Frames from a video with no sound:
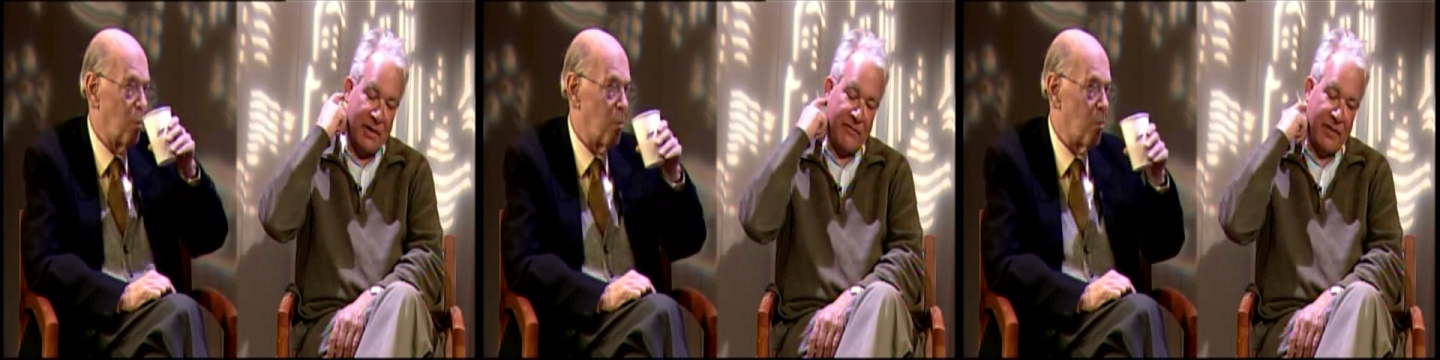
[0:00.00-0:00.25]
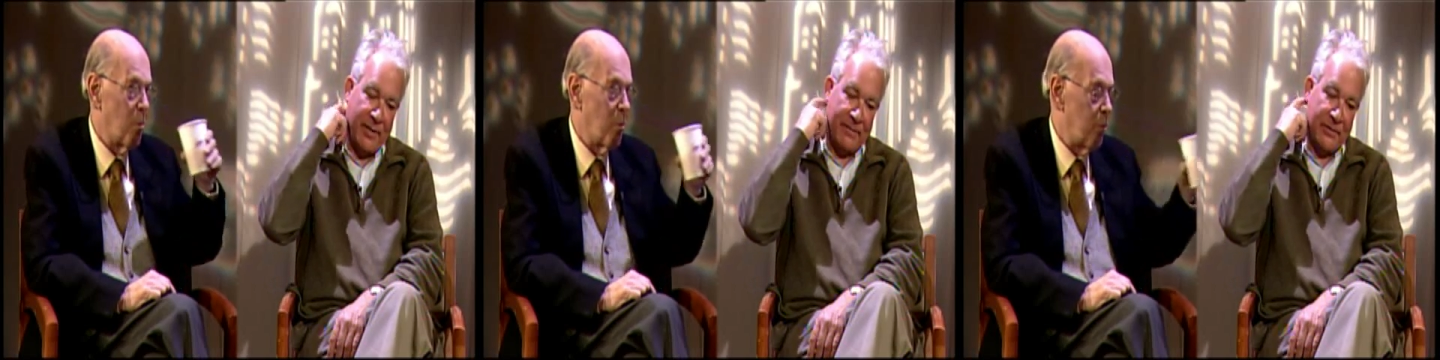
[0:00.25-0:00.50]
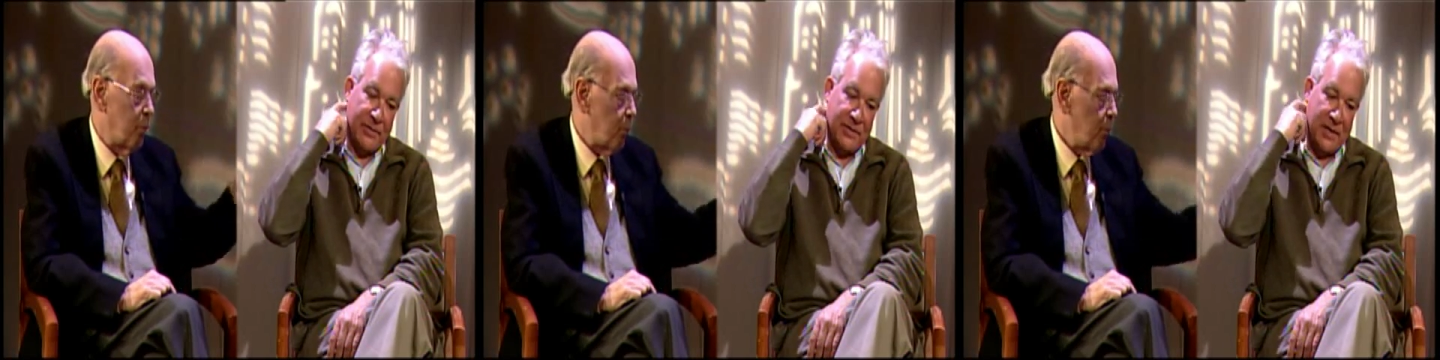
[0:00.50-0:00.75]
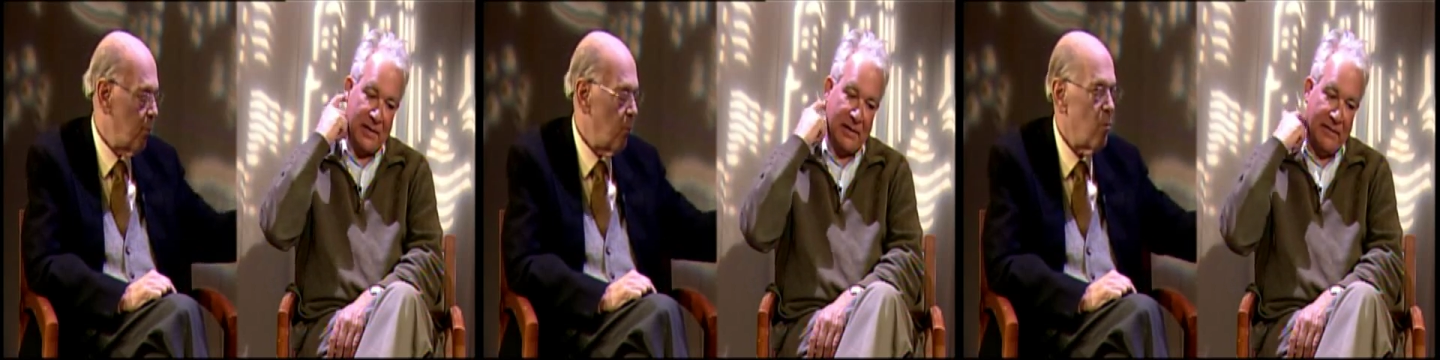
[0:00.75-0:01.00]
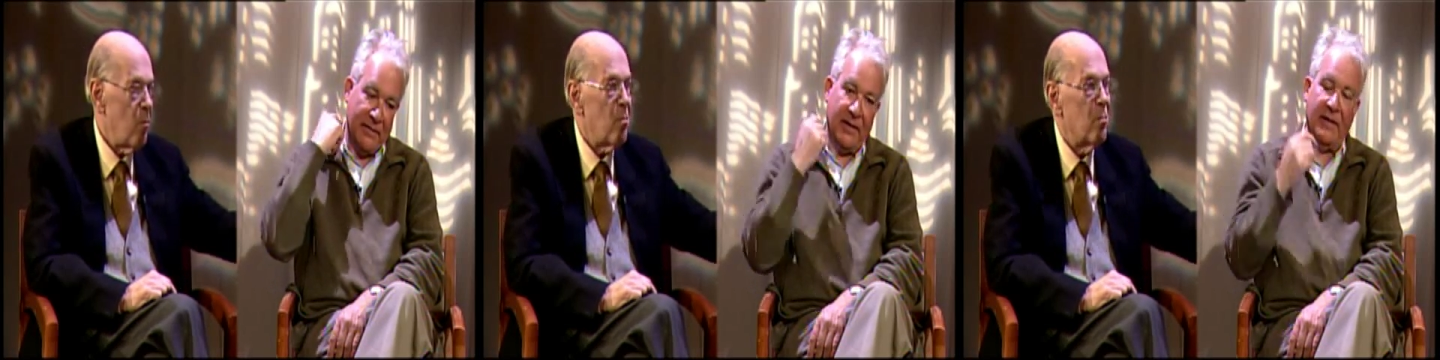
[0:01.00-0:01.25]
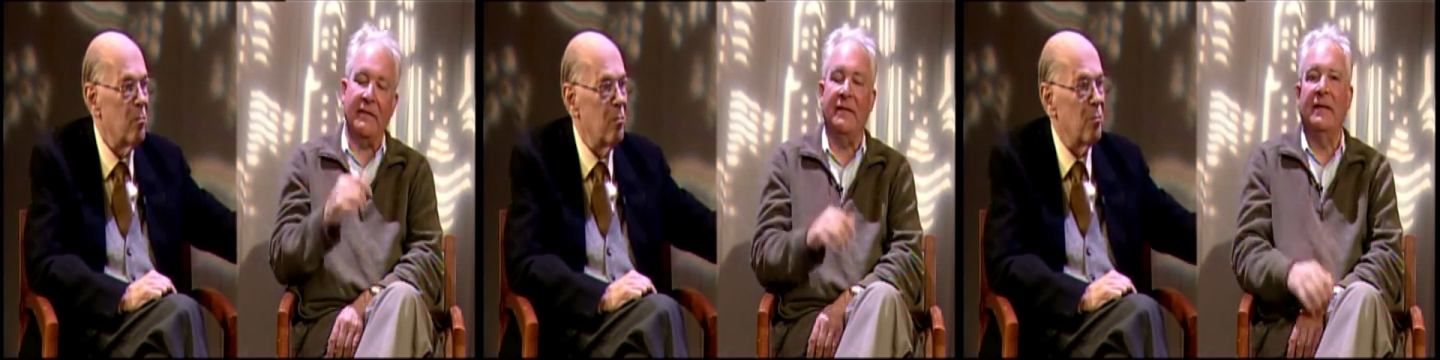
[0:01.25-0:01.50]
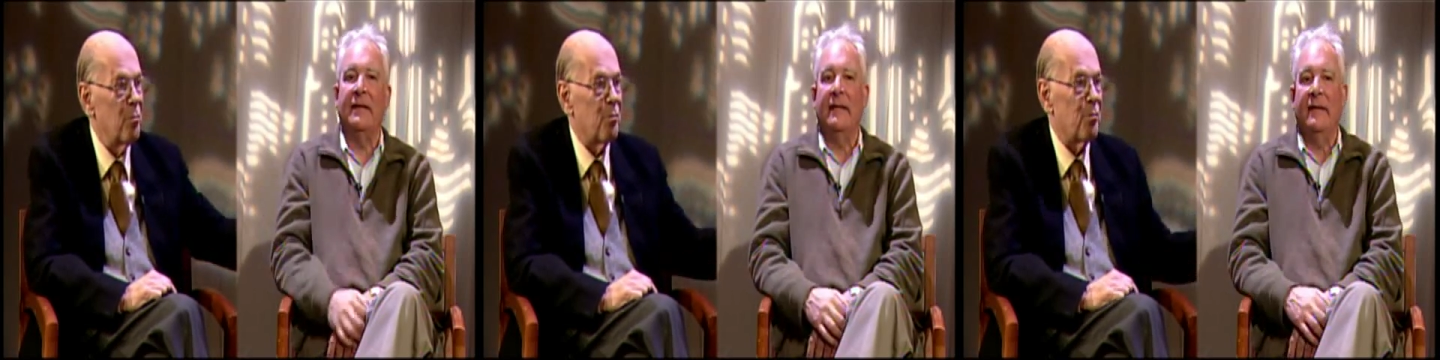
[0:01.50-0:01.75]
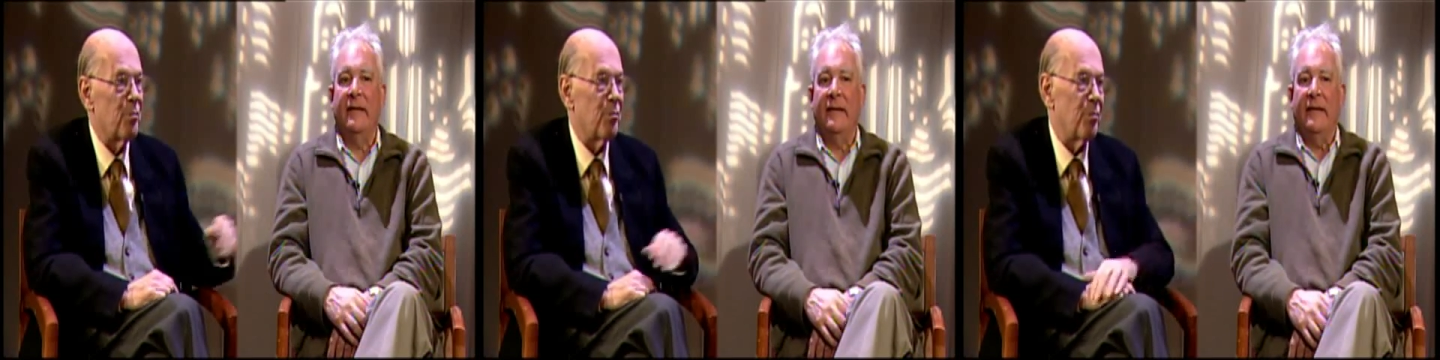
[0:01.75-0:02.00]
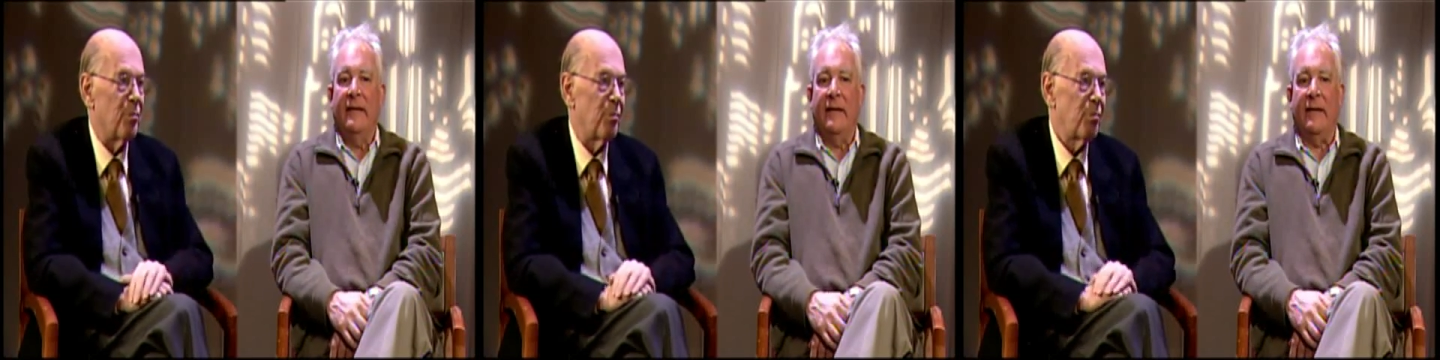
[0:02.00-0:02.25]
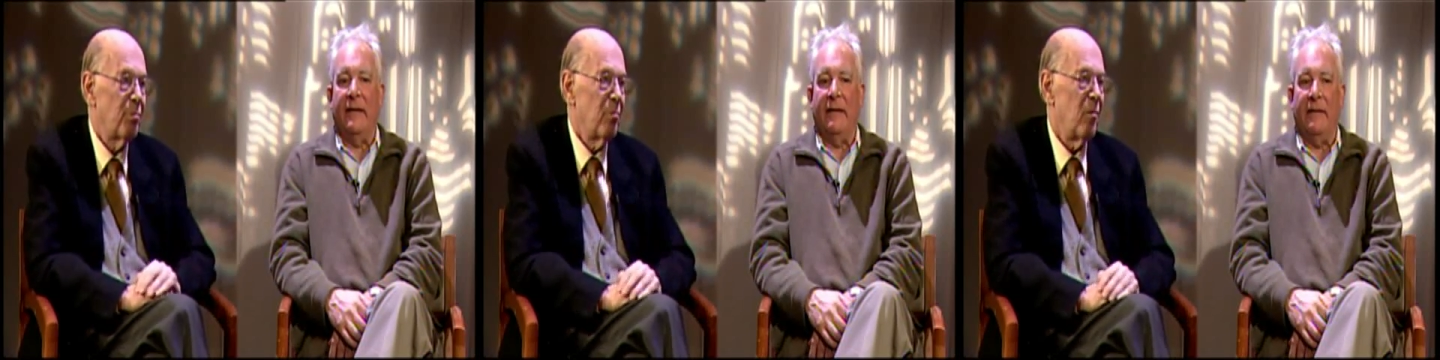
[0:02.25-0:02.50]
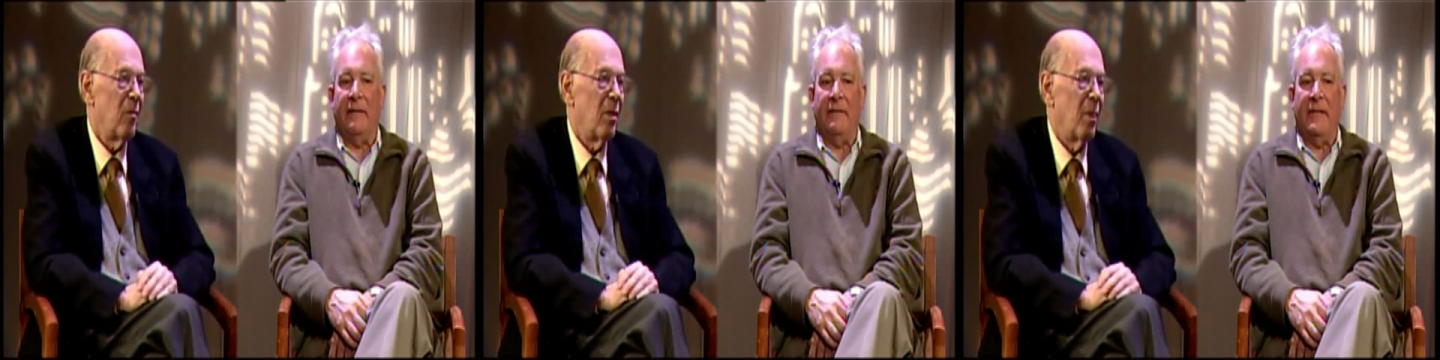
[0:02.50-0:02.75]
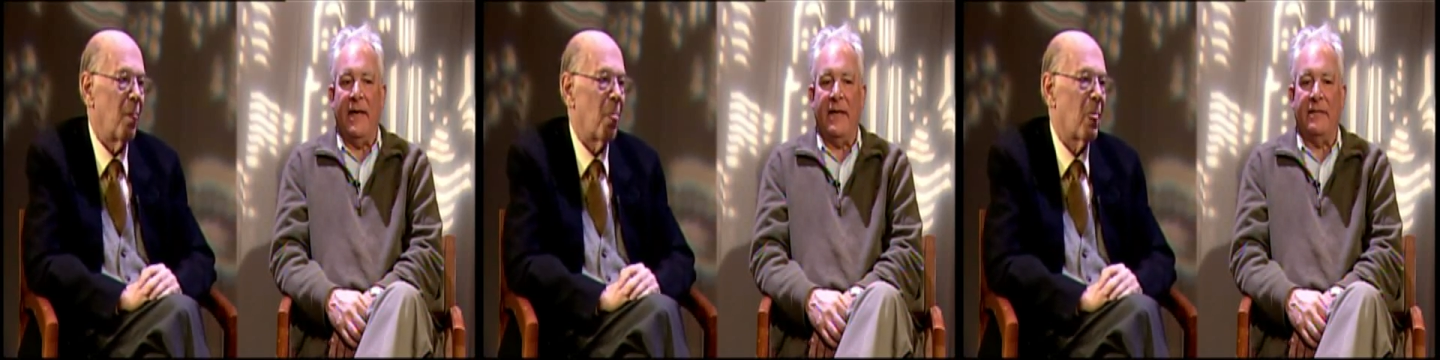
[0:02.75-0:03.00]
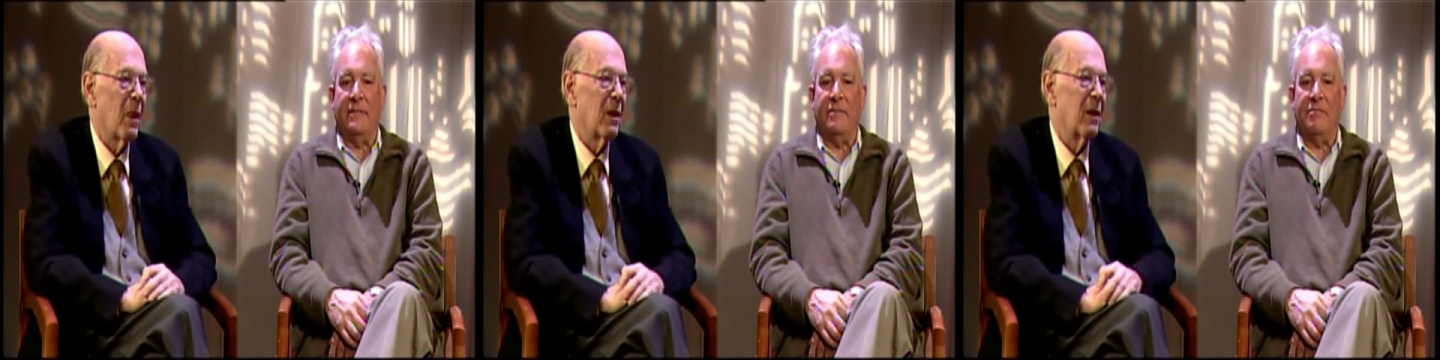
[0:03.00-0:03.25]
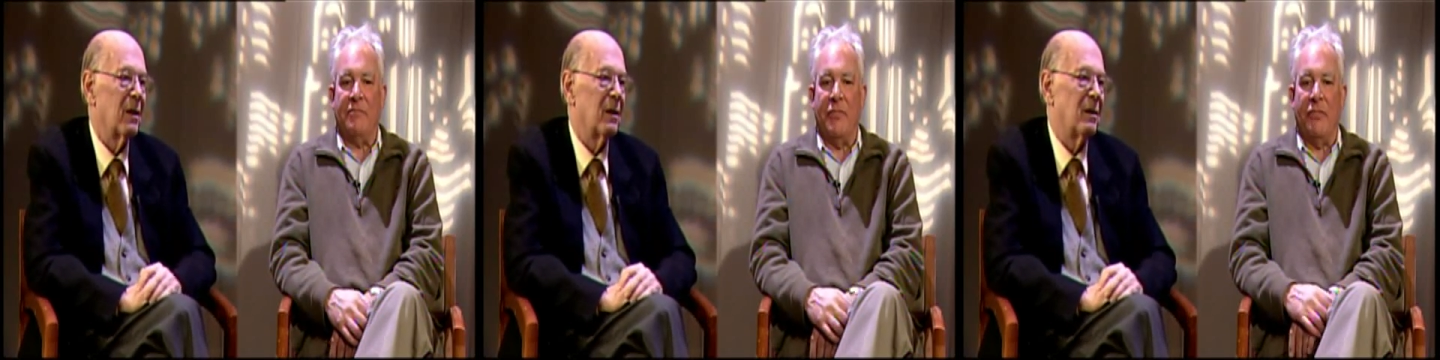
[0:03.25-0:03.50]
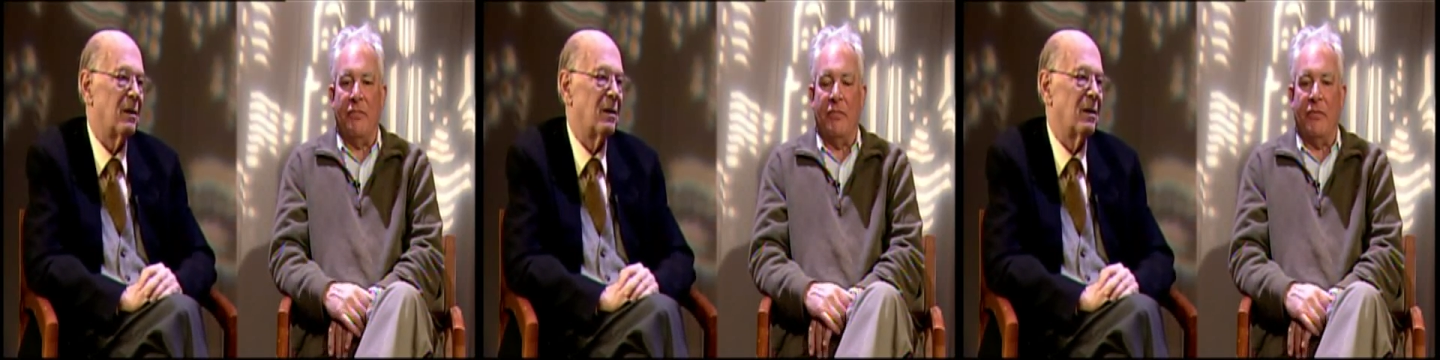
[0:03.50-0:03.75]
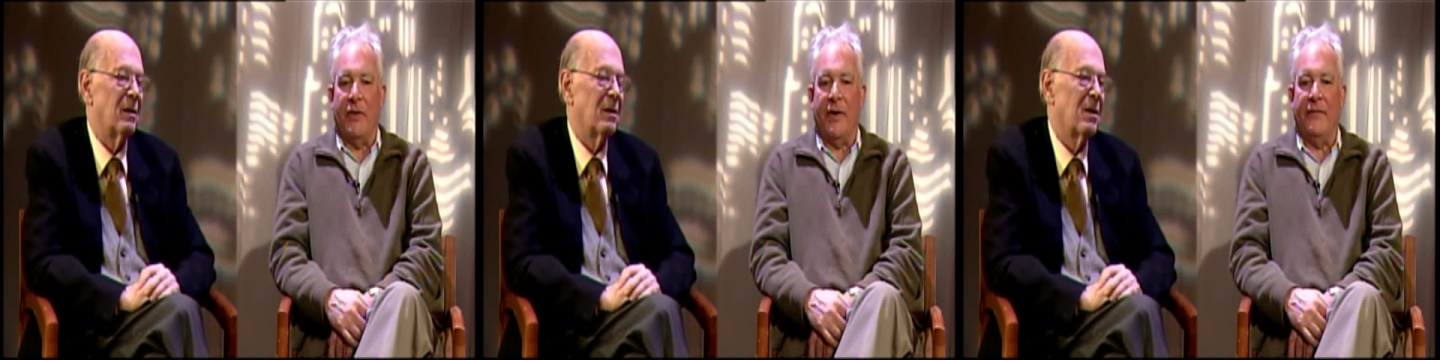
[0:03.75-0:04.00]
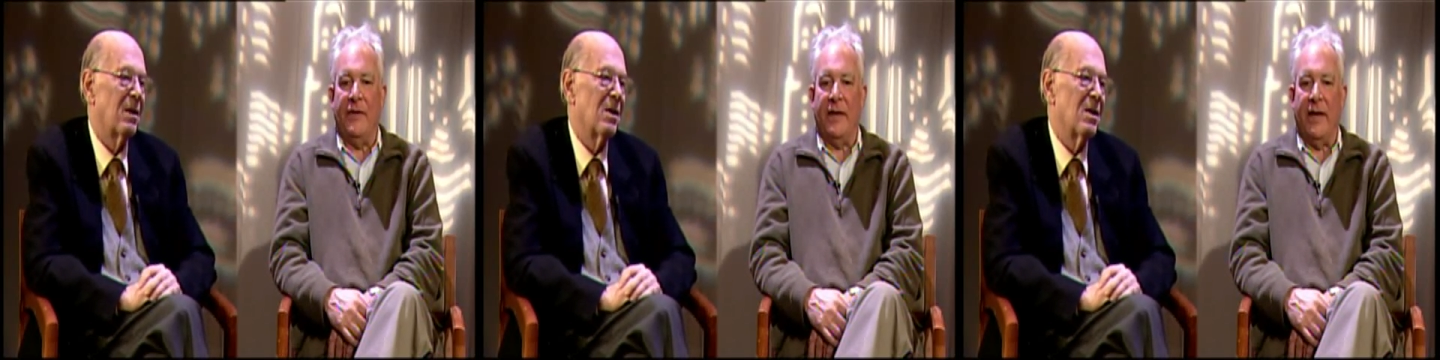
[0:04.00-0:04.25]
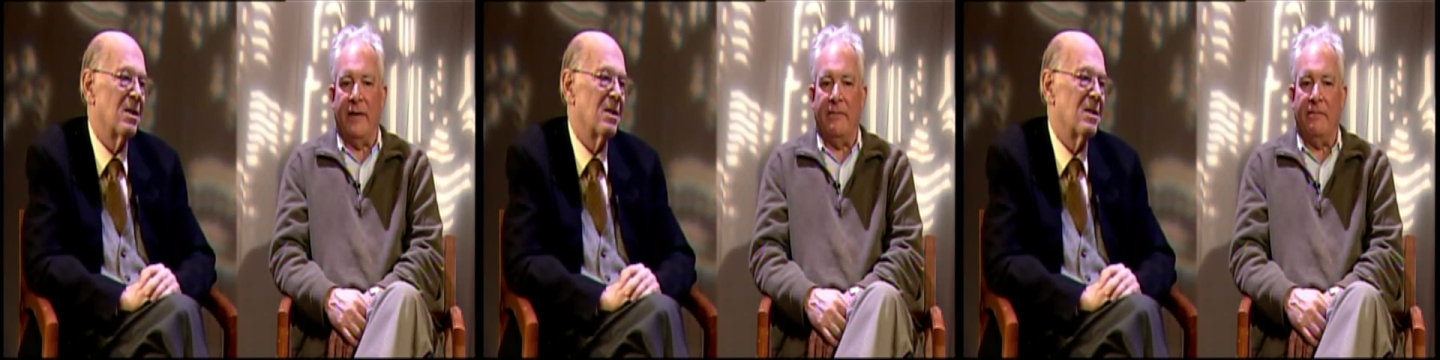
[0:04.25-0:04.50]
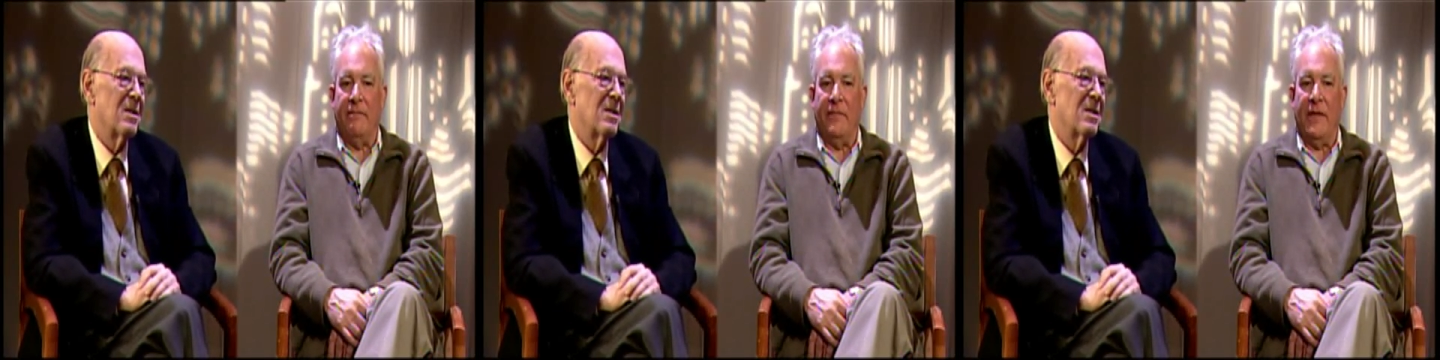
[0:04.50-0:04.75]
Speaker 1: where my family was then living, and mm. uh, and thought that I